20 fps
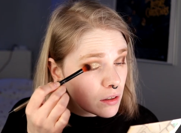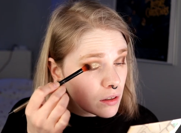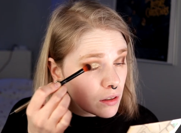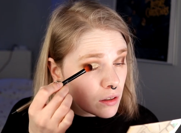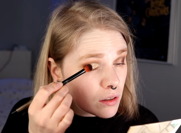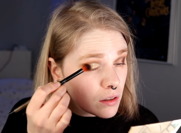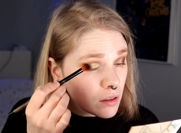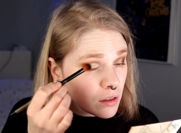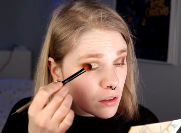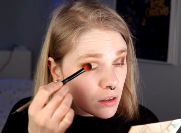
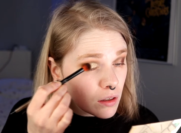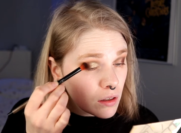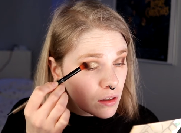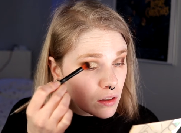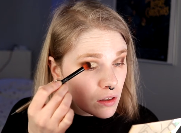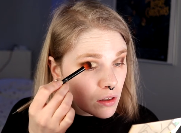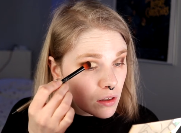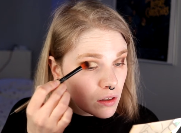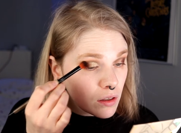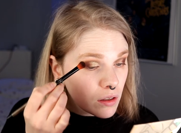
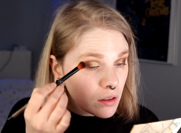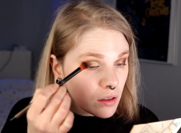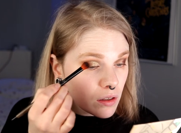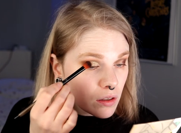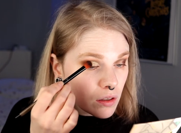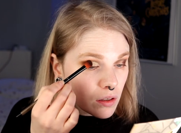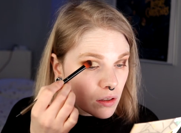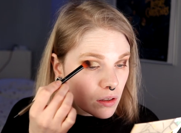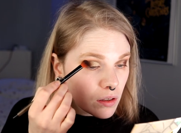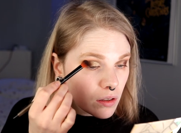
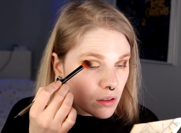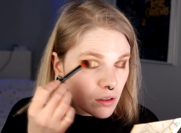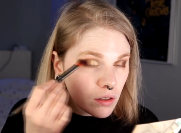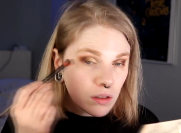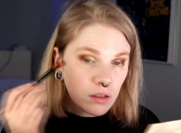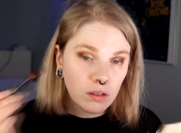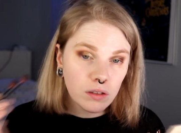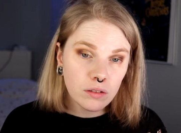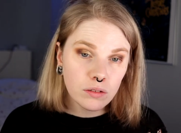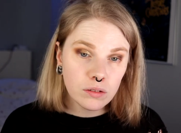
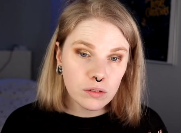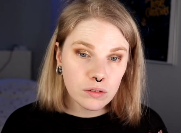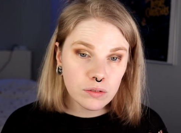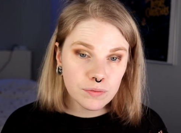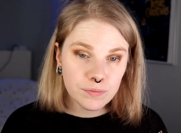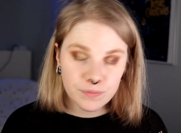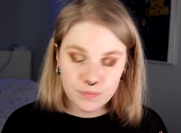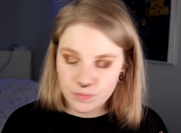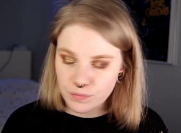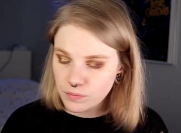
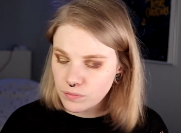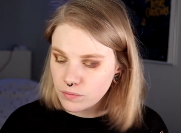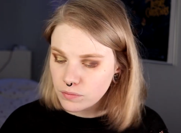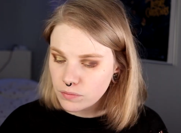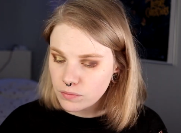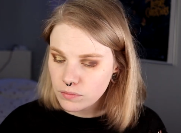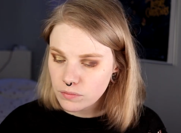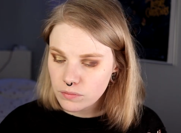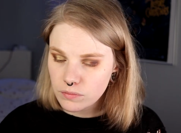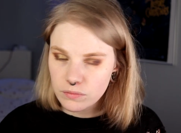
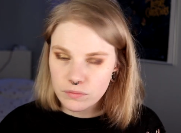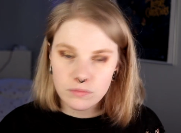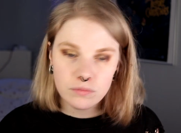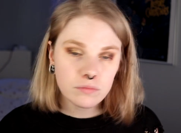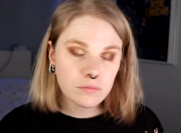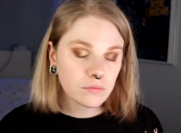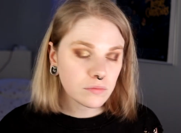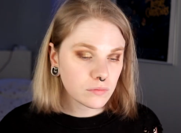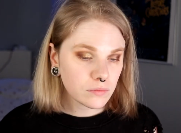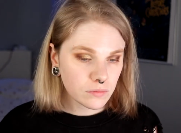
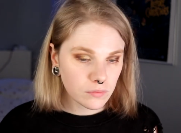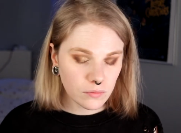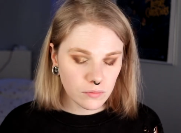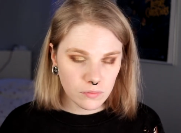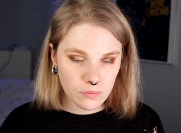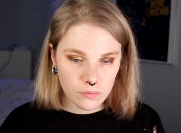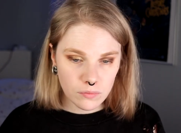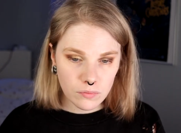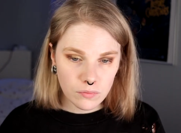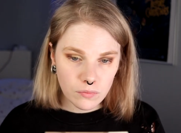
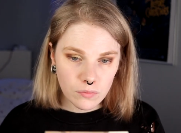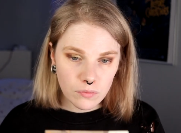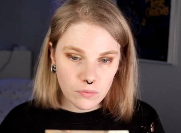[no speech]